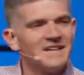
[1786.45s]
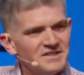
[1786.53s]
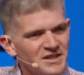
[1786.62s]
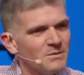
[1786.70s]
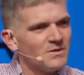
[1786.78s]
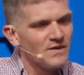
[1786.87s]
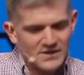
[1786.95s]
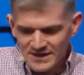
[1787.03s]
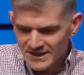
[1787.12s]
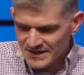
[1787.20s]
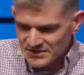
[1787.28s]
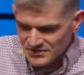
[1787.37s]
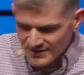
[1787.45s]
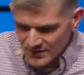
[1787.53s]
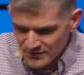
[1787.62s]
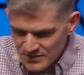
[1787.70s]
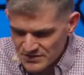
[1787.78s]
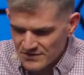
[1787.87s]
They seem to be very
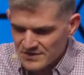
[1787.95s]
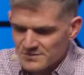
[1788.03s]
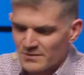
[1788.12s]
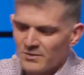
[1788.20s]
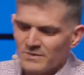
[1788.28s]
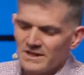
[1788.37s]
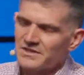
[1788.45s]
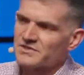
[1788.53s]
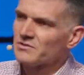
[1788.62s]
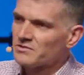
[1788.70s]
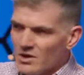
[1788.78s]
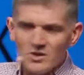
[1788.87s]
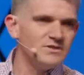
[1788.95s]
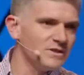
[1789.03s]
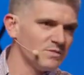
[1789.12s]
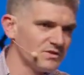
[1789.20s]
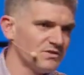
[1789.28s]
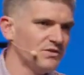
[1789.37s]
selfish in this moment. And so, goal
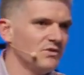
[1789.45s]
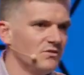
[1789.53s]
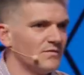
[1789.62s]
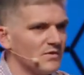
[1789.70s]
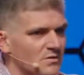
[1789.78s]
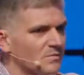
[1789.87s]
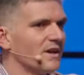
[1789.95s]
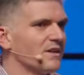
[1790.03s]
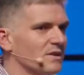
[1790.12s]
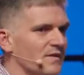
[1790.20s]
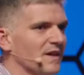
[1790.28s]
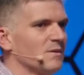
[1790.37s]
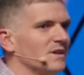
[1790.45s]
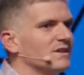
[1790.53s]
number two, if you're married or thinking